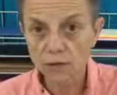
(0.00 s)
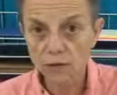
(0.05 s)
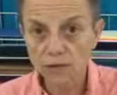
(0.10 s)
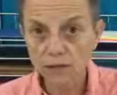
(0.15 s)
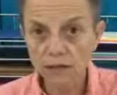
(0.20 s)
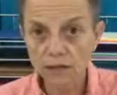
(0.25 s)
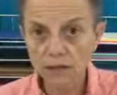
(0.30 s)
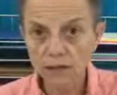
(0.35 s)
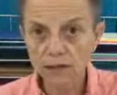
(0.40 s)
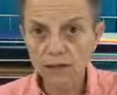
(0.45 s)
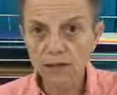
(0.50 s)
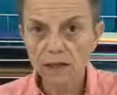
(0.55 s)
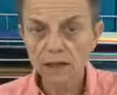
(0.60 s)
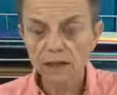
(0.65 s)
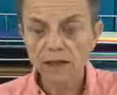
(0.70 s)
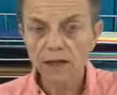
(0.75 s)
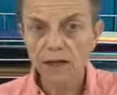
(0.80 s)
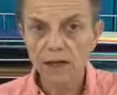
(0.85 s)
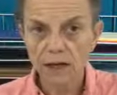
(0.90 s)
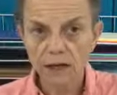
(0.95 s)
10,
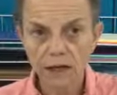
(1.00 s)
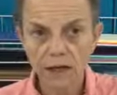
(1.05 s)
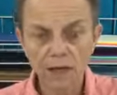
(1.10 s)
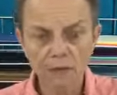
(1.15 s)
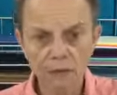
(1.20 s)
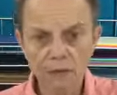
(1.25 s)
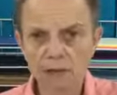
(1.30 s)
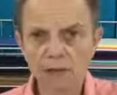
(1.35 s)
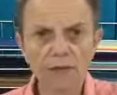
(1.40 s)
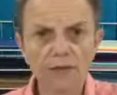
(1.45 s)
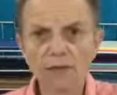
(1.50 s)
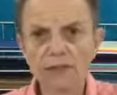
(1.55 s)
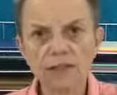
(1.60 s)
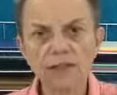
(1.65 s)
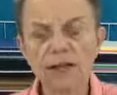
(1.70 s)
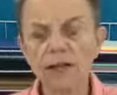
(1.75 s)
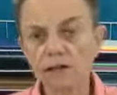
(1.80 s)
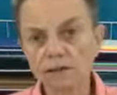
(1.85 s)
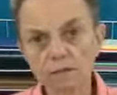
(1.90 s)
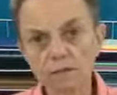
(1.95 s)
I would give it a
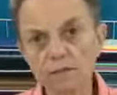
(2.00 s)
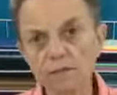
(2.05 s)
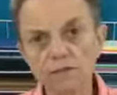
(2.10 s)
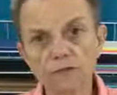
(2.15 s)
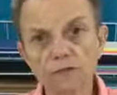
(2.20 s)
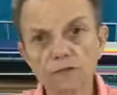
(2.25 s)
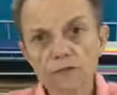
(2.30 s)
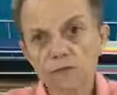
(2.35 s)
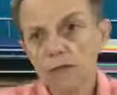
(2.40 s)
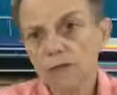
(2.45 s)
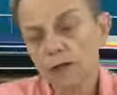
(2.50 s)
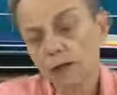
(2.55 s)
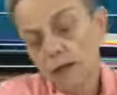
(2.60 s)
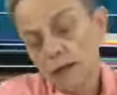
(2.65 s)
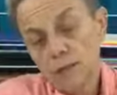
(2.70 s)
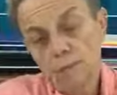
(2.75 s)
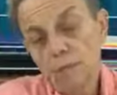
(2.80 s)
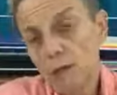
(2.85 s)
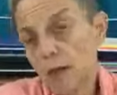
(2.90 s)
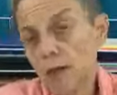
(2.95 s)
10,
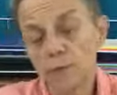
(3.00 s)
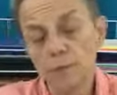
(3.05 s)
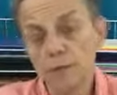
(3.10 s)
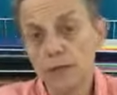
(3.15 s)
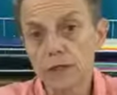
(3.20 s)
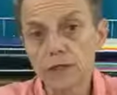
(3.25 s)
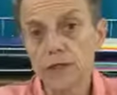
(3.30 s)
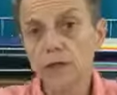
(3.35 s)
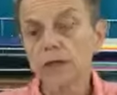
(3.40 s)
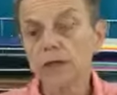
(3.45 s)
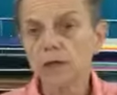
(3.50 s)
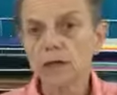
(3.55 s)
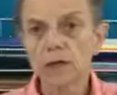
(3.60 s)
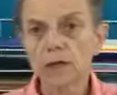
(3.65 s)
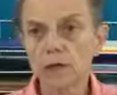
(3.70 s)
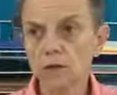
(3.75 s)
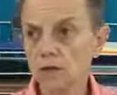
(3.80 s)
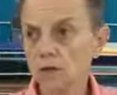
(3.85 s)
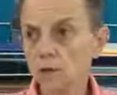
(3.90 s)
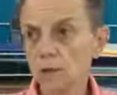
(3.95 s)
in my opinion. You
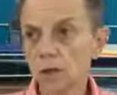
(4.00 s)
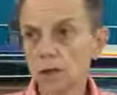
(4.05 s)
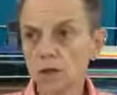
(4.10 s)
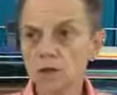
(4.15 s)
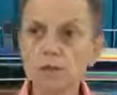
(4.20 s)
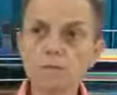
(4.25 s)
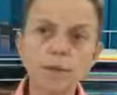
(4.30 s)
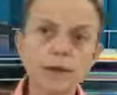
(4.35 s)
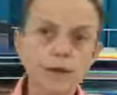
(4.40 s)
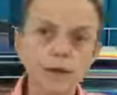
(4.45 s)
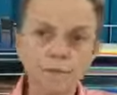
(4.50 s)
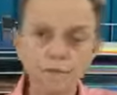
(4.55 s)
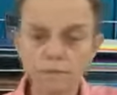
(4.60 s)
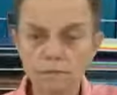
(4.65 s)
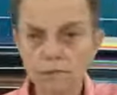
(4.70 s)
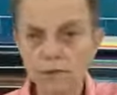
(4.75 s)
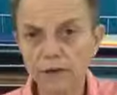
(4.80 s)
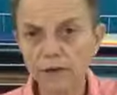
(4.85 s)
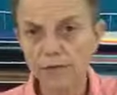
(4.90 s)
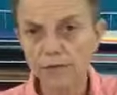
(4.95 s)
know, someone else may
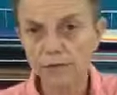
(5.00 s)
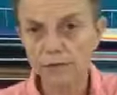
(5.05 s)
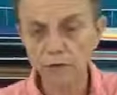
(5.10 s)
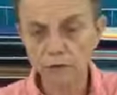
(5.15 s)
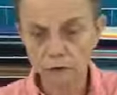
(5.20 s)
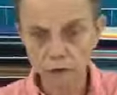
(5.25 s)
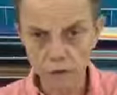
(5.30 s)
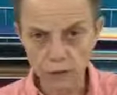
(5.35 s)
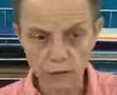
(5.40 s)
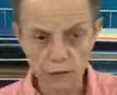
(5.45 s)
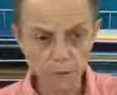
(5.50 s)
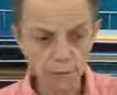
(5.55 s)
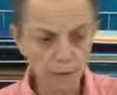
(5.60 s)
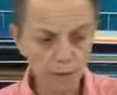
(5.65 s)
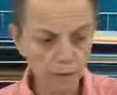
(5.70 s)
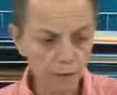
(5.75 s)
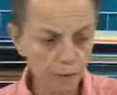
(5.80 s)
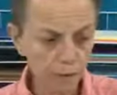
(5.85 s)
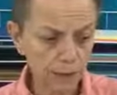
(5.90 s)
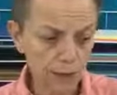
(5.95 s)
feel differently about
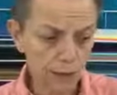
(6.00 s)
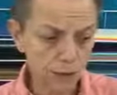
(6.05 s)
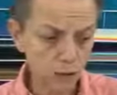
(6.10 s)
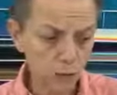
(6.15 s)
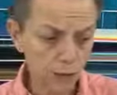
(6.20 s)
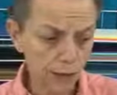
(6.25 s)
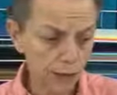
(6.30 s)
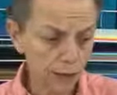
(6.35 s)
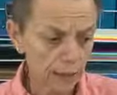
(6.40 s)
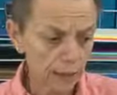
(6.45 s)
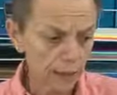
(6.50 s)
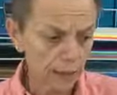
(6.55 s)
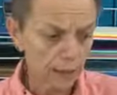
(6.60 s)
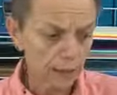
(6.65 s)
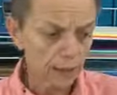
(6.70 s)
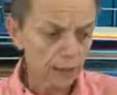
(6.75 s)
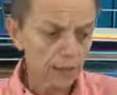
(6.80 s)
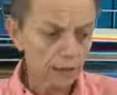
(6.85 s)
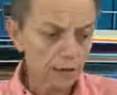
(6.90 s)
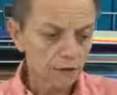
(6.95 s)
it, but that's okay.
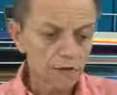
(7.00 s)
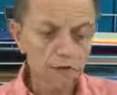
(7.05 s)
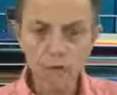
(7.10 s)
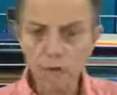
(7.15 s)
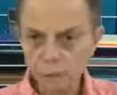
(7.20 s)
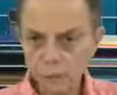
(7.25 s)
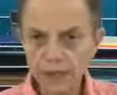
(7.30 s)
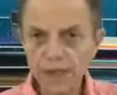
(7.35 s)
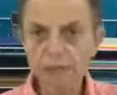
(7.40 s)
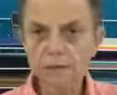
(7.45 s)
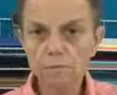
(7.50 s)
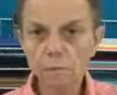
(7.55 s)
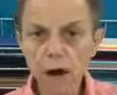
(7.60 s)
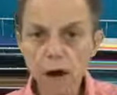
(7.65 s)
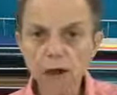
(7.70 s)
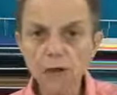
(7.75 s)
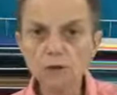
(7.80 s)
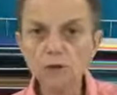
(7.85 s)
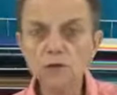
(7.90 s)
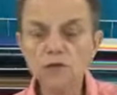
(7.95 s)
For me and my
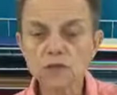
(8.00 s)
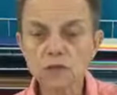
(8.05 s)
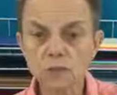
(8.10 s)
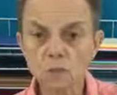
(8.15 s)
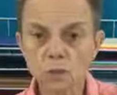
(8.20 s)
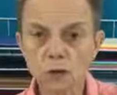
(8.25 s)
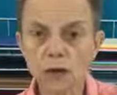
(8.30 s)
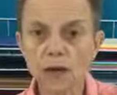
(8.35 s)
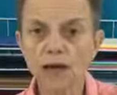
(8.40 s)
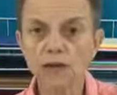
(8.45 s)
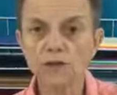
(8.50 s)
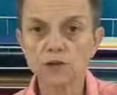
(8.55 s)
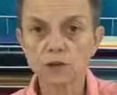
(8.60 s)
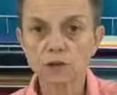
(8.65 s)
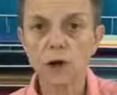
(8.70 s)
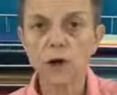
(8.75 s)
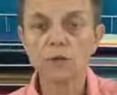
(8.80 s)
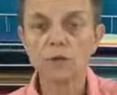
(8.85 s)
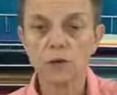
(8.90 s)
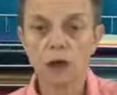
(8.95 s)
use and what I do,
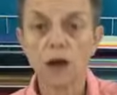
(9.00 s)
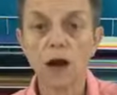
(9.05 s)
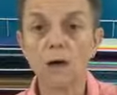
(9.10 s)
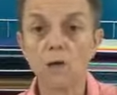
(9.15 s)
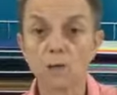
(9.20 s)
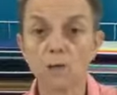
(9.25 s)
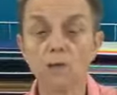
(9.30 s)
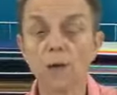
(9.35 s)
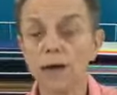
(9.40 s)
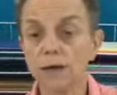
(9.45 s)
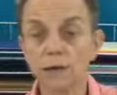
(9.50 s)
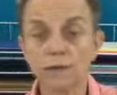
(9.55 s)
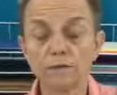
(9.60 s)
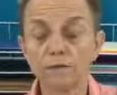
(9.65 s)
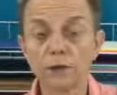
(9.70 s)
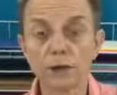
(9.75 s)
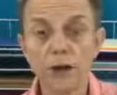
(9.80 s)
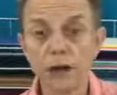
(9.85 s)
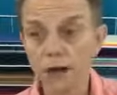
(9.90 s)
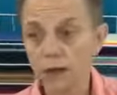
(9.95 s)
I would rate it
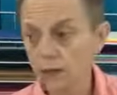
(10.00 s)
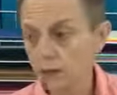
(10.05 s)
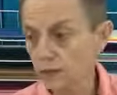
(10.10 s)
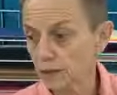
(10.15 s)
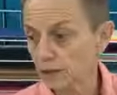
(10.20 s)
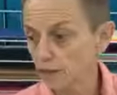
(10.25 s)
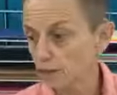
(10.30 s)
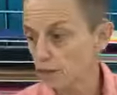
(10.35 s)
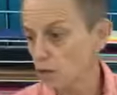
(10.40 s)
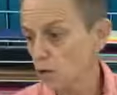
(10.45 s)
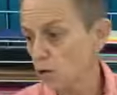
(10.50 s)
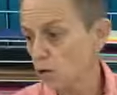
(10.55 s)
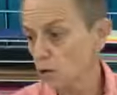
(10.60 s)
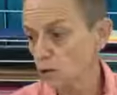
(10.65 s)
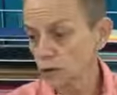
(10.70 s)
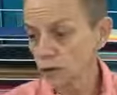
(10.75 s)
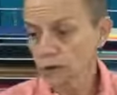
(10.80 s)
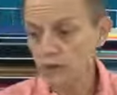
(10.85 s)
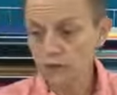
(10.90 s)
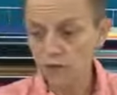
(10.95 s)
very highly. Just the whole
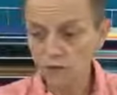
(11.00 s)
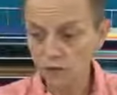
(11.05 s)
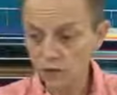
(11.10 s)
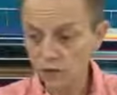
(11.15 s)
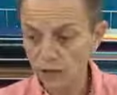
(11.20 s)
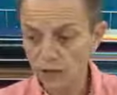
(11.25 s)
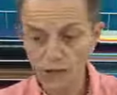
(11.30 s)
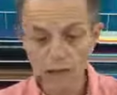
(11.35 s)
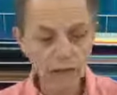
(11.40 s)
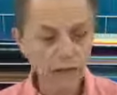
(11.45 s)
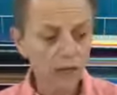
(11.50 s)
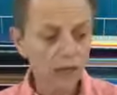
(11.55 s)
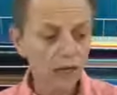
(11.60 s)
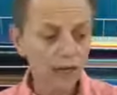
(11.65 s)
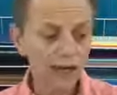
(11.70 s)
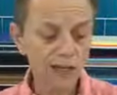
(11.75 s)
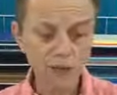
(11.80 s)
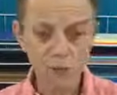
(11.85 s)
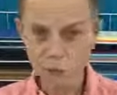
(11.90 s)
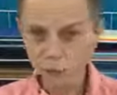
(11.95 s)
ease of everything.
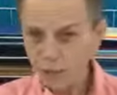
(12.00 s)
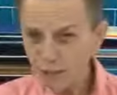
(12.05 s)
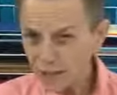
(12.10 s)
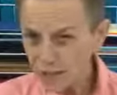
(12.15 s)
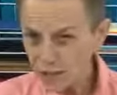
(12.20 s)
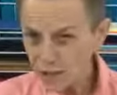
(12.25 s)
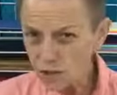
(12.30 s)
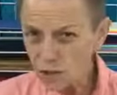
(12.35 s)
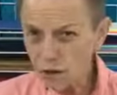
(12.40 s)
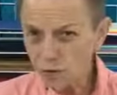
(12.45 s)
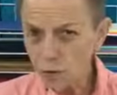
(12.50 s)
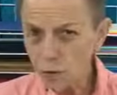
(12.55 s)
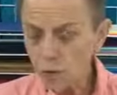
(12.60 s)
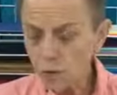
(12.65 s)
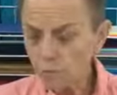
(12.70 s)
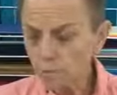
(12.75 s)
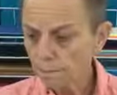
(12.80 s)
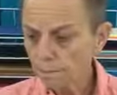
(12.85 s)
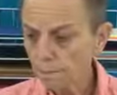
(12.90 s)
I don't like the software.